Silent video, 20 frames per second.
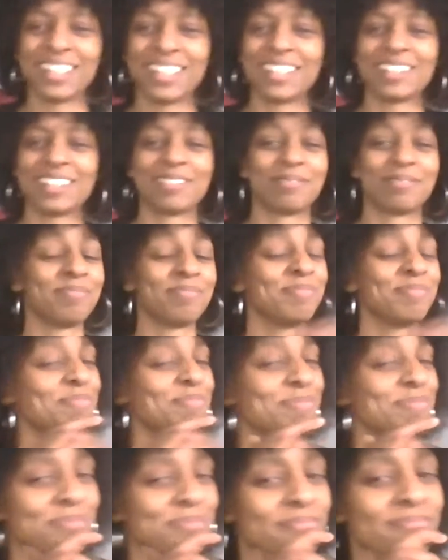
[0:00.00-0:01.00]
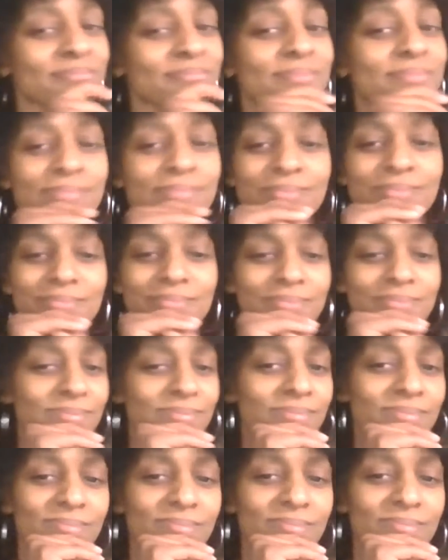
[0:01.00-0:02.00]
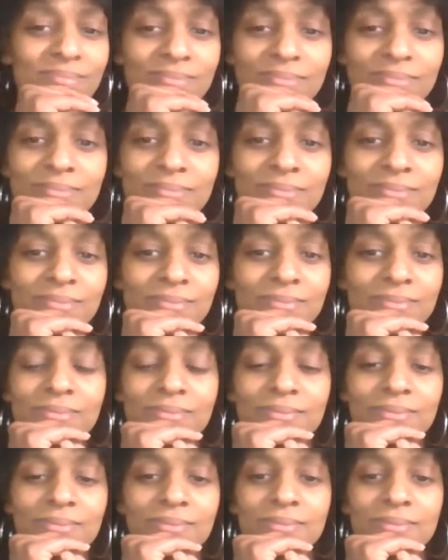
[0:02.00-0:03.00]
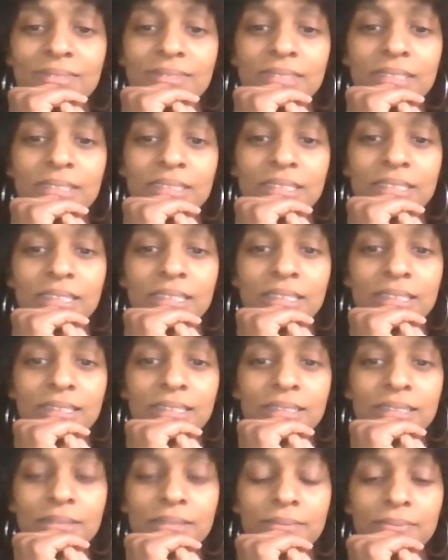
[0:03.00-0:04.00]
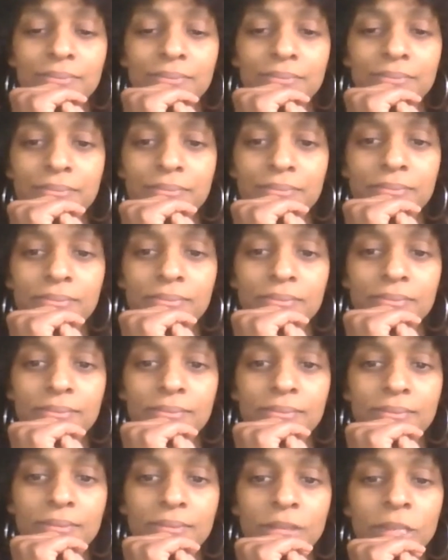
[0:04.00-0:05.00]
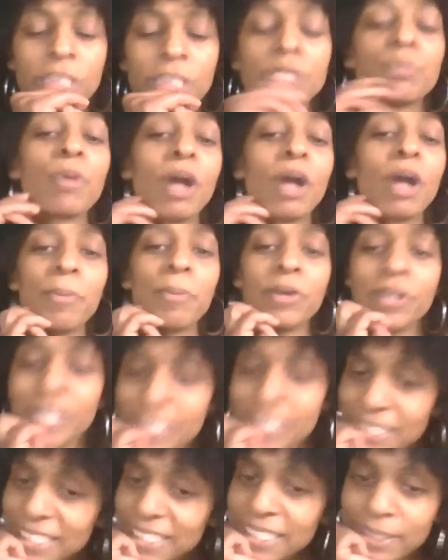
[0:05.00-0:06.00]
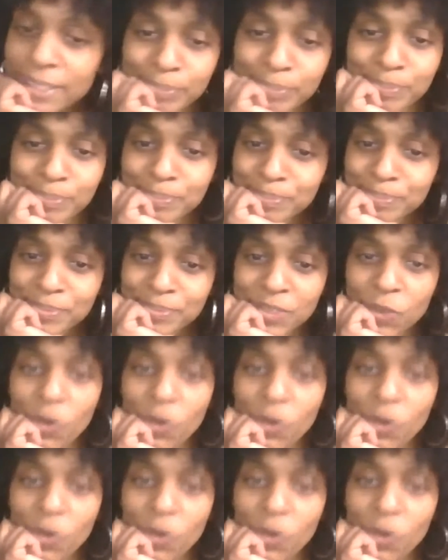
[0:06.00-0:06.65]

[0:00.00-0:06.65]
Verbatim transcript: to to to to give Jaime his proper ending yeah.